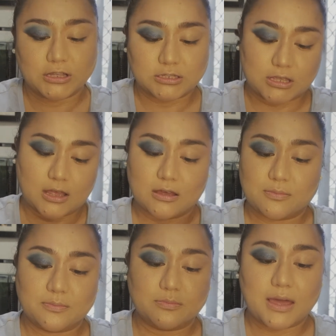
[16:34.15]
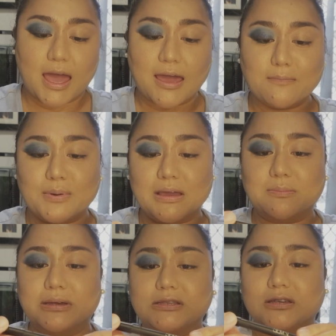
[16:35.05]
It's high
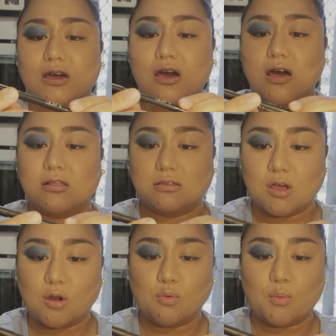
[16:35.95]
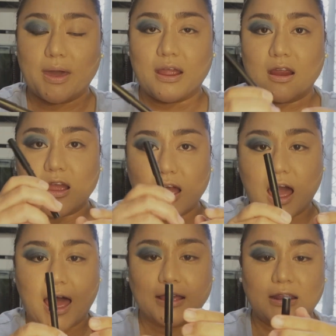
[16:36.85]
pigment long wear
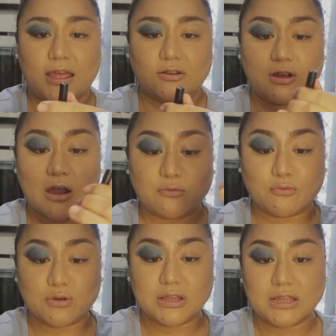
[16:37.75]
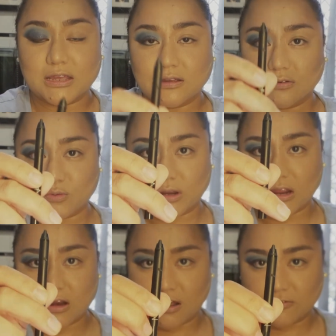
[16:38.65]
eyeliner. I really,
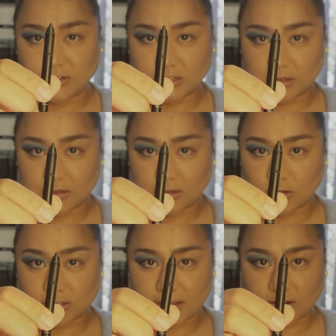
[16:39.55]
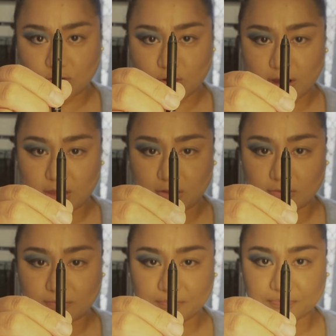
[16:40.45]
really love this. It looks like a
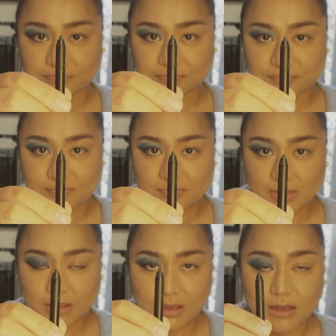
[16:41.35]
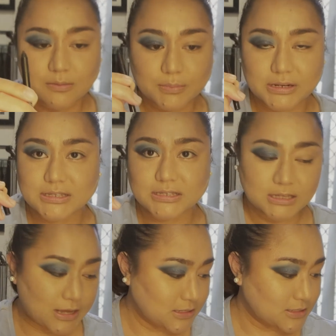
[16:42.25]
crayon, but it's
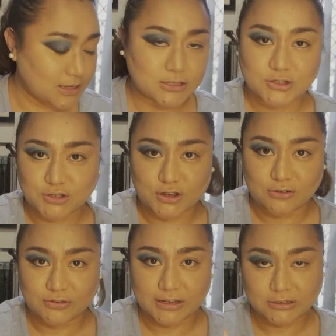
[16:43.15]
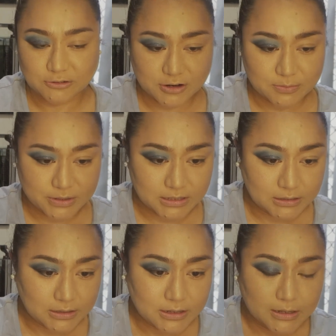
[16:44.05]
nice and soft and creamy.